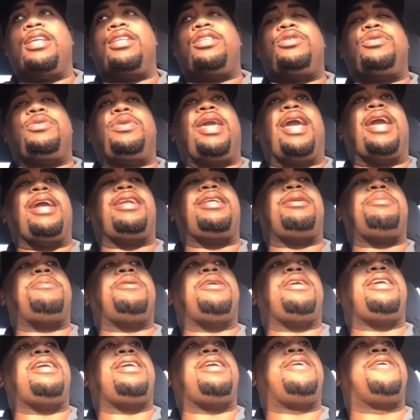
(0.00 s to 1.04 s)
into
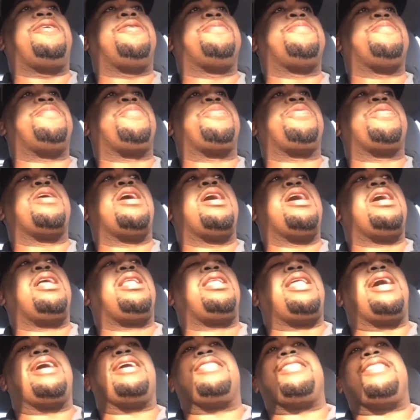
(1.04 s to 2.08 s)
KDP
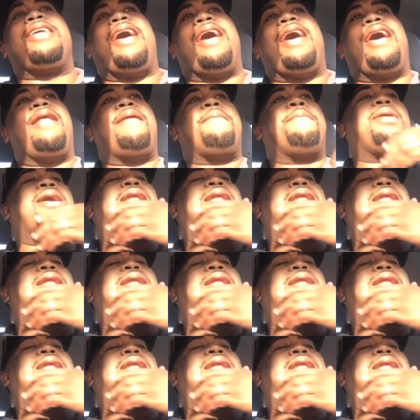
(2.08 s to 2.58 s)
like that,